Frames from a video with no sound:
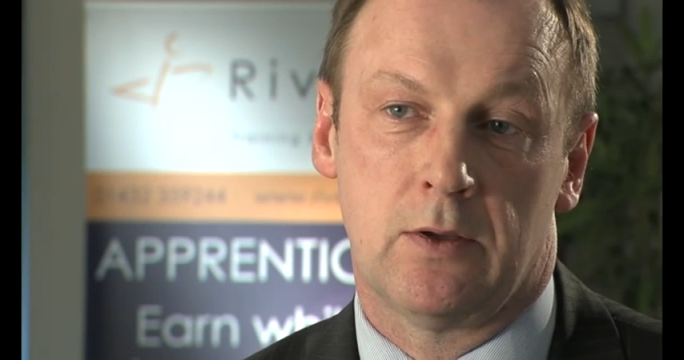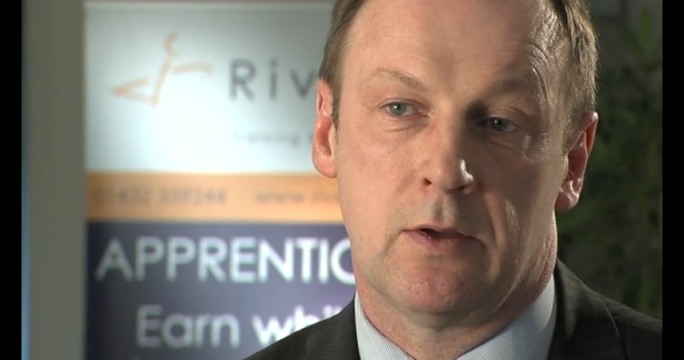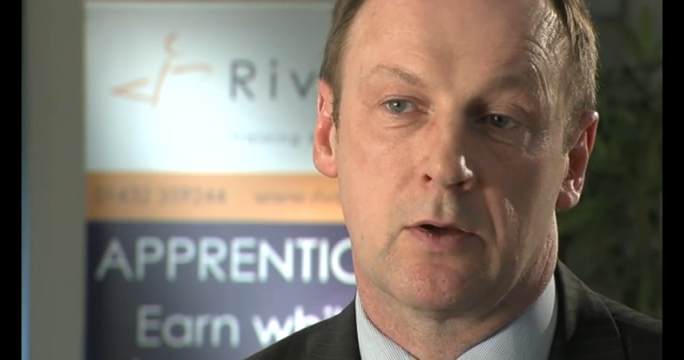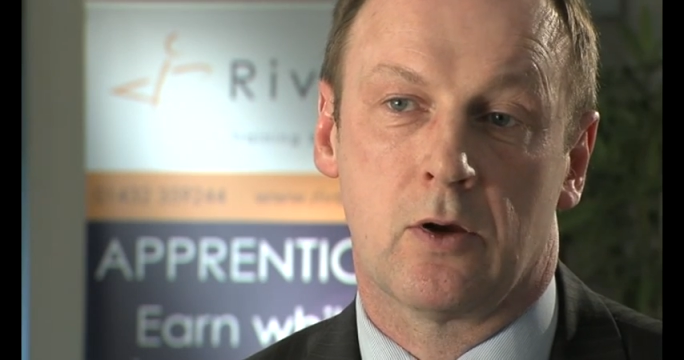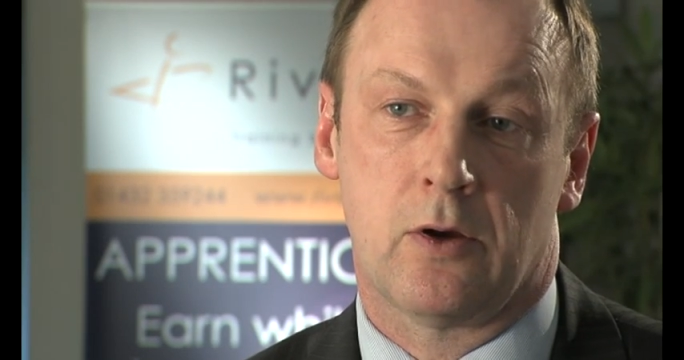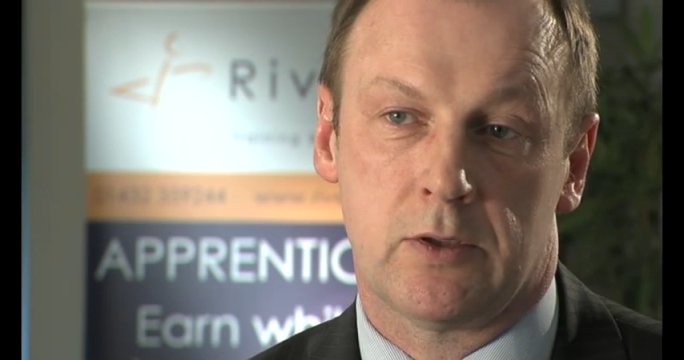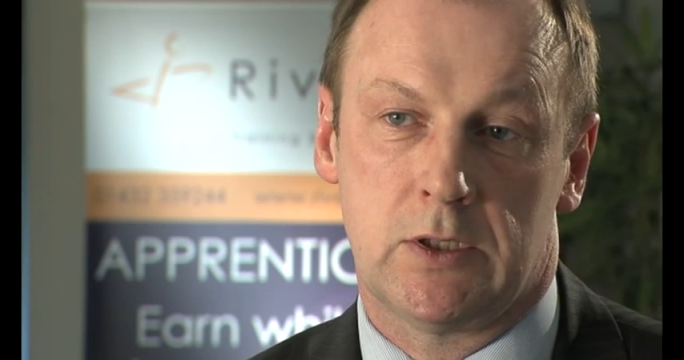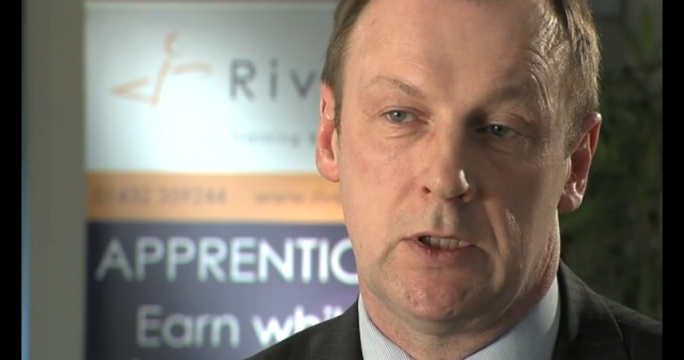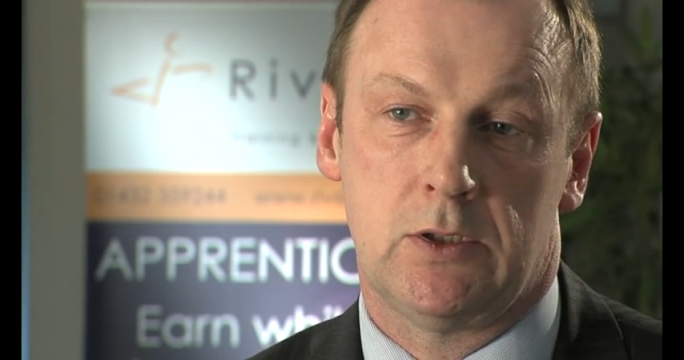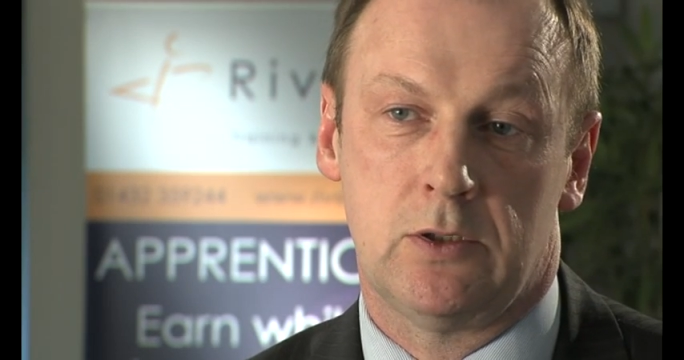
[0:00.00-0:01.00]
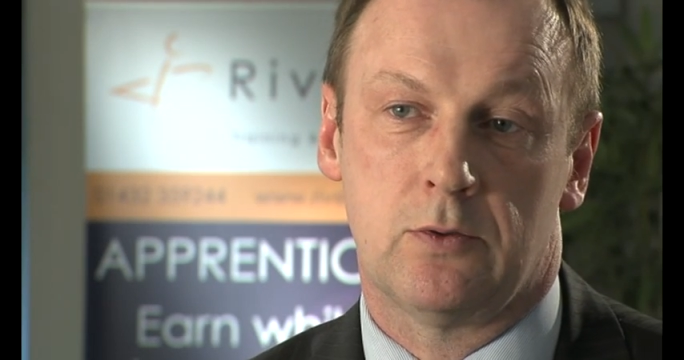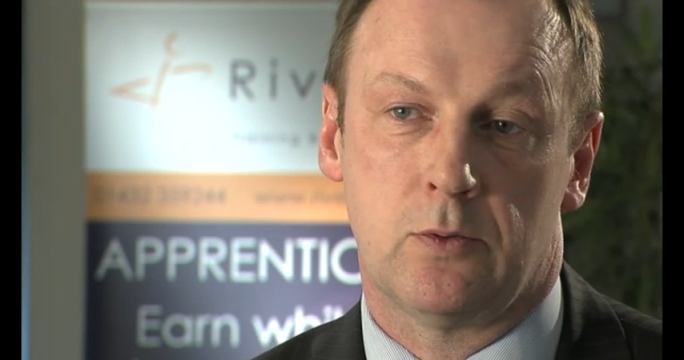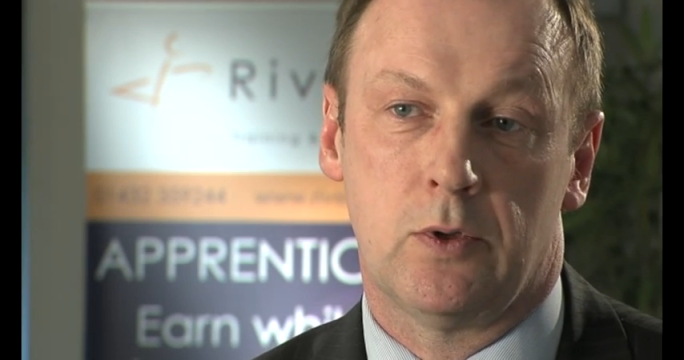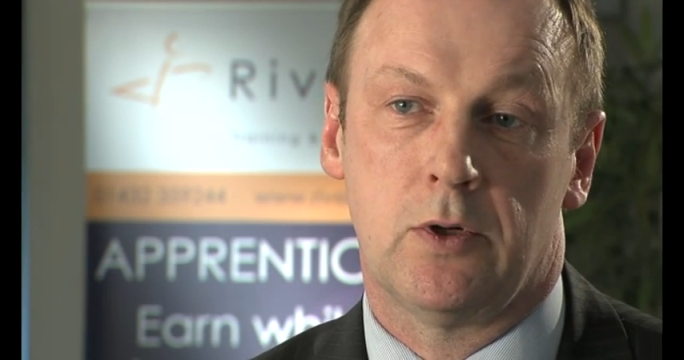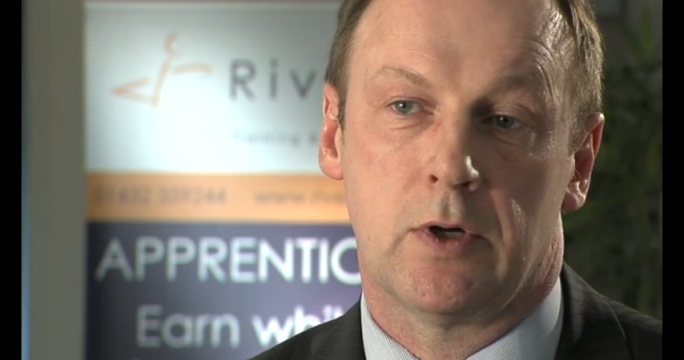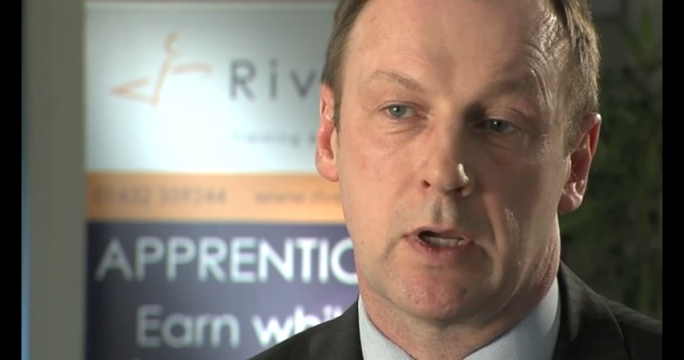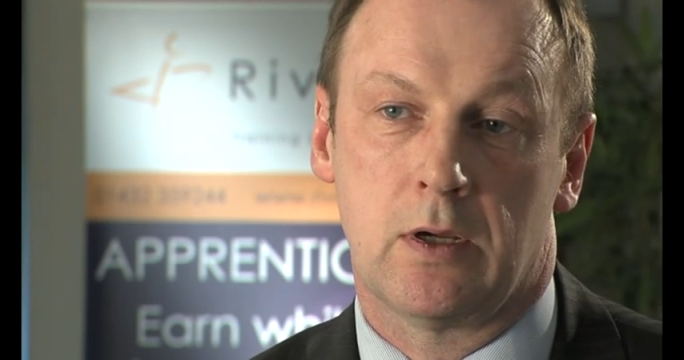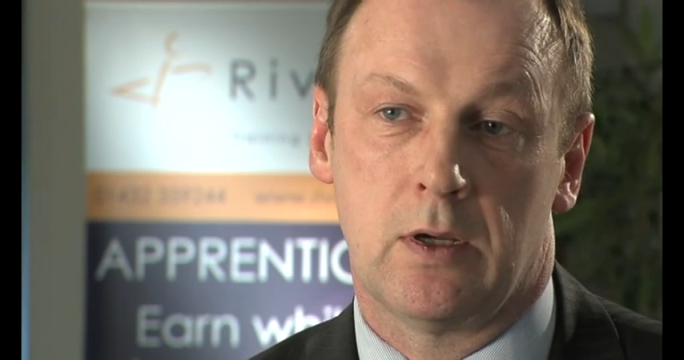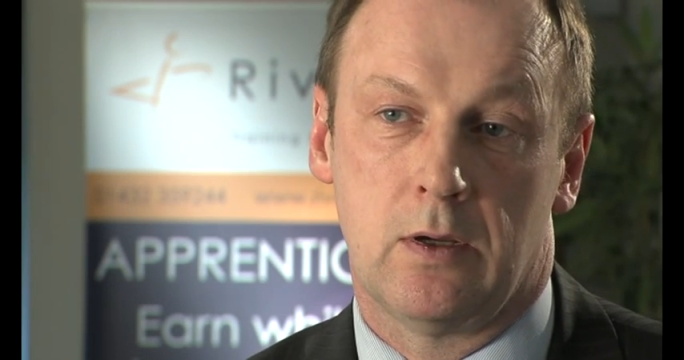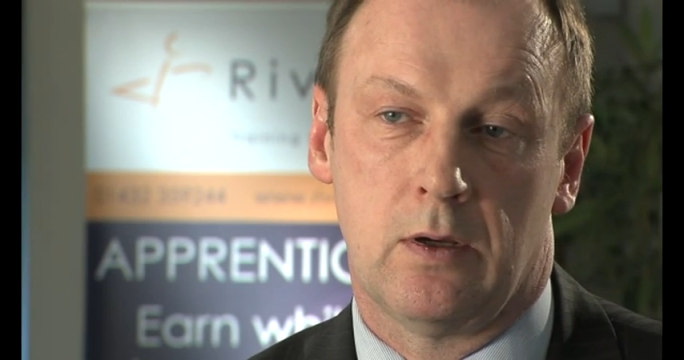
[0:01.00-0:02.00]
that could continue the work
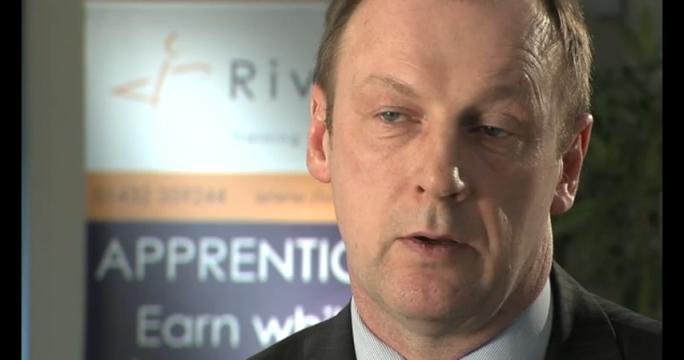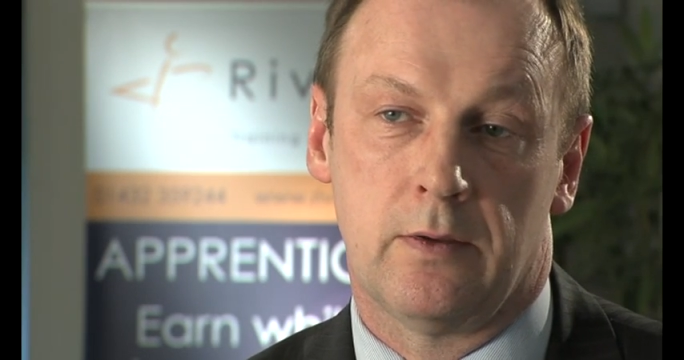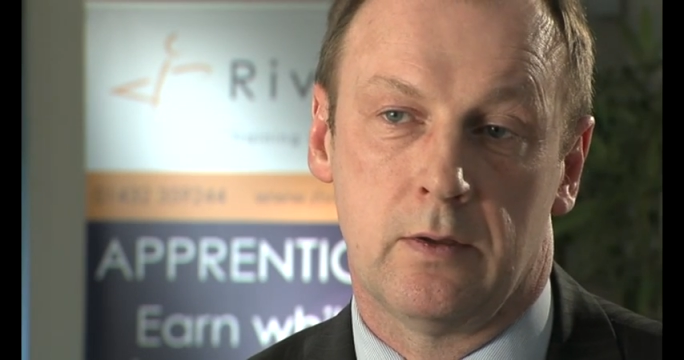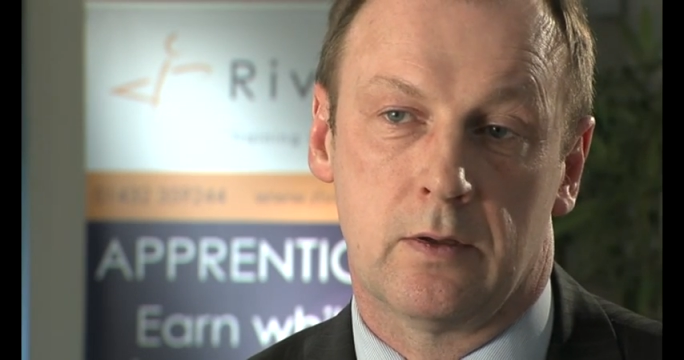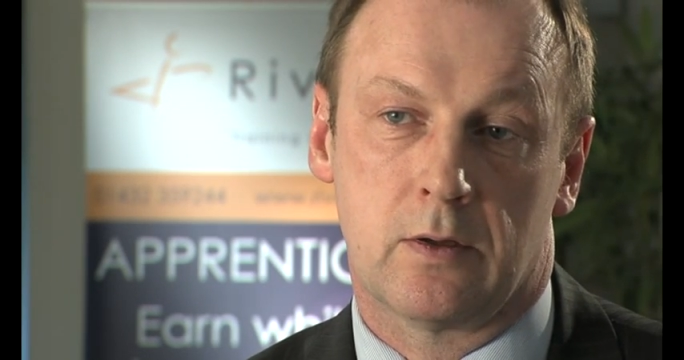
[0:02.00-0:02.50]
on the